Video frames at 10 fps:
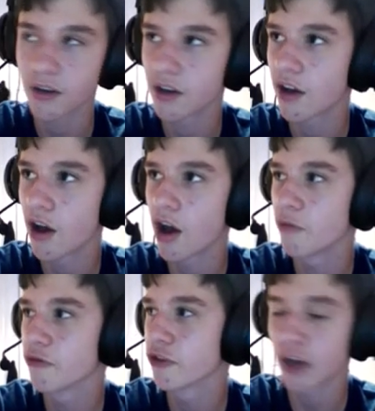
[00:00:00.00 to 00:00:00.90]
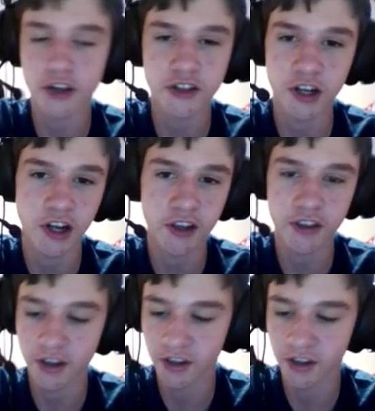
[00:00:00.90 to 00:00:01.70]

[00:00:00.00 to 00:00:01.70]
Um, forget I said anything.